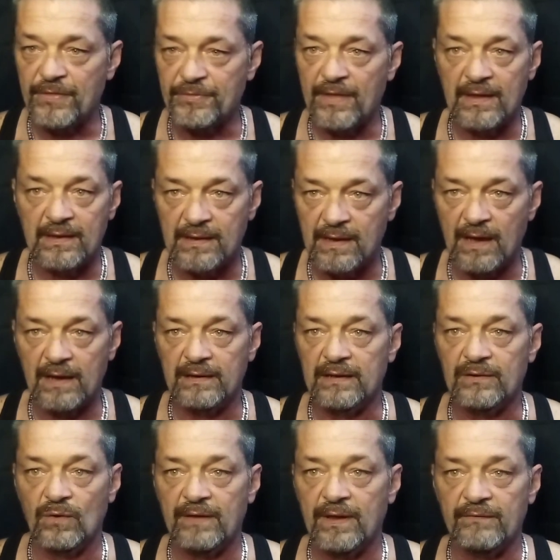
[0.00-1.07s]
I thank
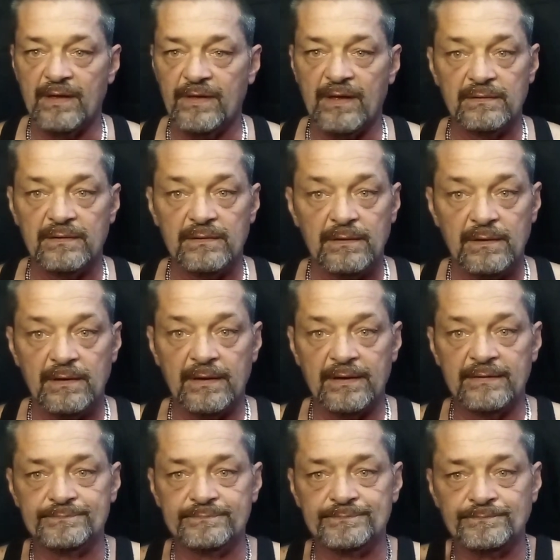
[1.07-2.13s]
God I don't have that
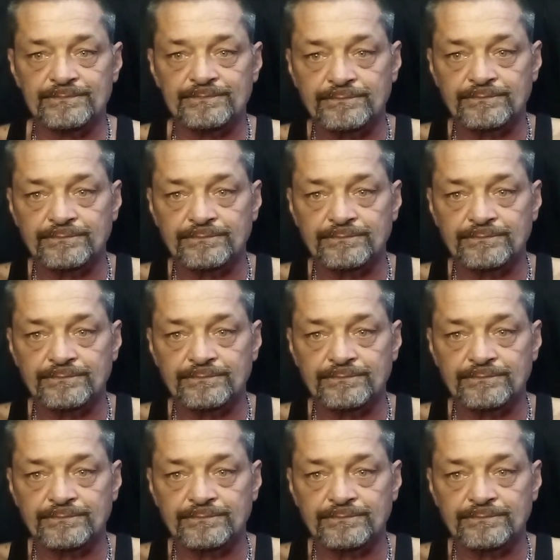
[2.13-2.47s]
um,